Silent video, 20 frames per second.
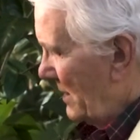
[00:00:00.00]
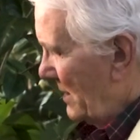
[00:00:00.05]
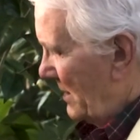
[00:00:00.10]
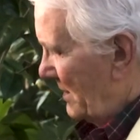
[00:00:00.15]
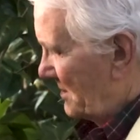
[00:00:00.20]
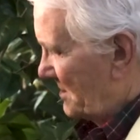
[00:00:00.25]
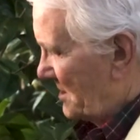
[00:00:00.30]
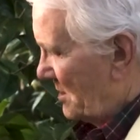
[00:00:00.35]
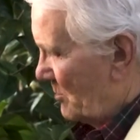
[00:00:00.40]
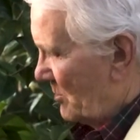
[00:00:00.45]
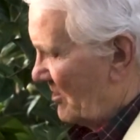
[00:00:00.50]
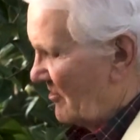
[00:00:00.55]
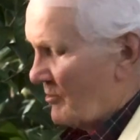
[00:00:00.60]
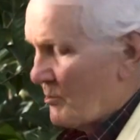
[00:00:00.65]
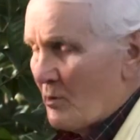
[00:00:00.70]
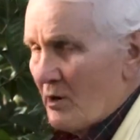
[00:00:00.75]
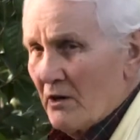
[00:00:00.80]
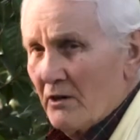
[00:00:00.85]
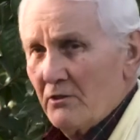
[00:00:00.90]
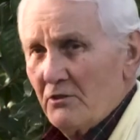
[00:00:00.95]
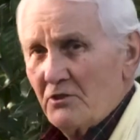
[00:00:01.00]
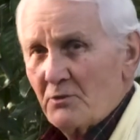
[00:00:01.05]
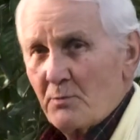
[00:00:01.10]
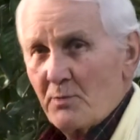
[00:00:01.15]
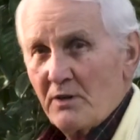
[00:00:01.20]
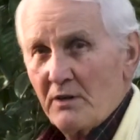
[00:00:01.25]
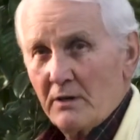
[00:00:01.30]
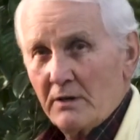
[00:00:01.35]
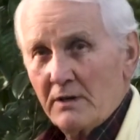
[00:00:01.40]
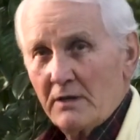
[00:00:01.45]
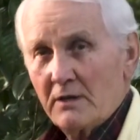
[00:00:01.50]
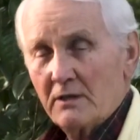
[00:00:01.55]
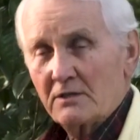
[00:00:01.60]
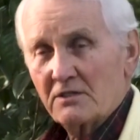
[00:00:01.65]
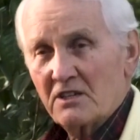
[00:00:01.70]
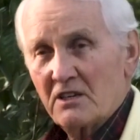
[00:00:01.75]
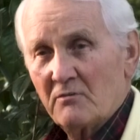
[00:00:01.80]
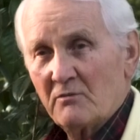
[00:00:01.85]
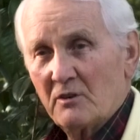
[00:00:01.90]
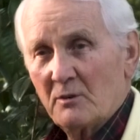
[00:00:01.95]
And some of them are loose peony and
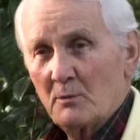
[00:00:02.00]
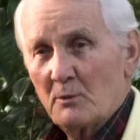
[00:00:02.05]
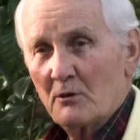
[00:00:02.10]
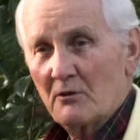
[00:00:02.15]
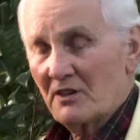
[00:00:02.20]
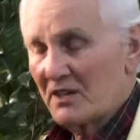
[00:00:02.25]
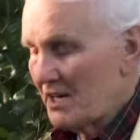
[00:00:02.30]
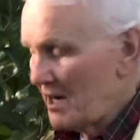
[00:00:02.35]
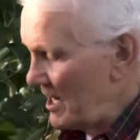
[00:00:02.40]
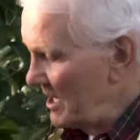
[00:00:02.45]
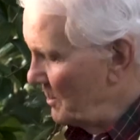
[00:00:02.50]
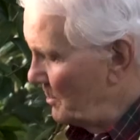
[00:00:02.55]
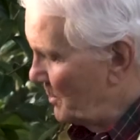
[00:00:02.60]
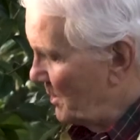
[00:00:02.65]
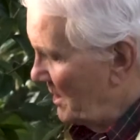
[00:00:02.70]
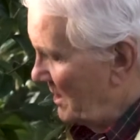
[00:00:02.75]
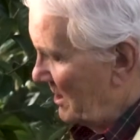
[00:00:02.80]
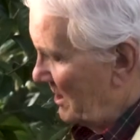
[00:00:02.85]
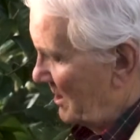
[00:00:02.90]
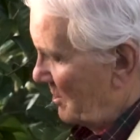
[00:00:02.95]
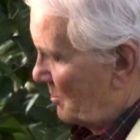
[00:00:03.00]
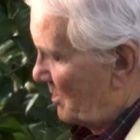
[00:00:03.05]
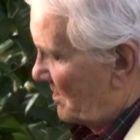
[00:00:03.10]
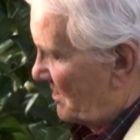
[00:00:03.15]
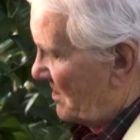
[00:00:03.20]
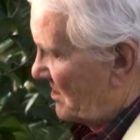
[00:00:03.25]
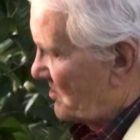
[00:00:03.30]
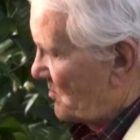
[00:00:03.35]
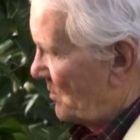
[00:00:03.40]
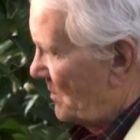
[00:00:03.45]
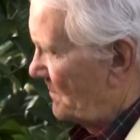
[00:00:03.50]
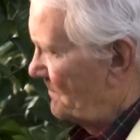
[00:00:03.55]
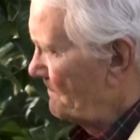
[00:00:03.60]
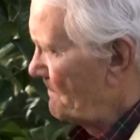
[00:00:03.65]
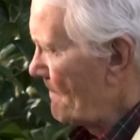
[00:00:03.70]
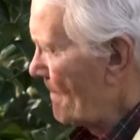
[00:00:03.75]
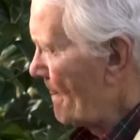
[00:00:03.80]
some of them are tight peony, but this one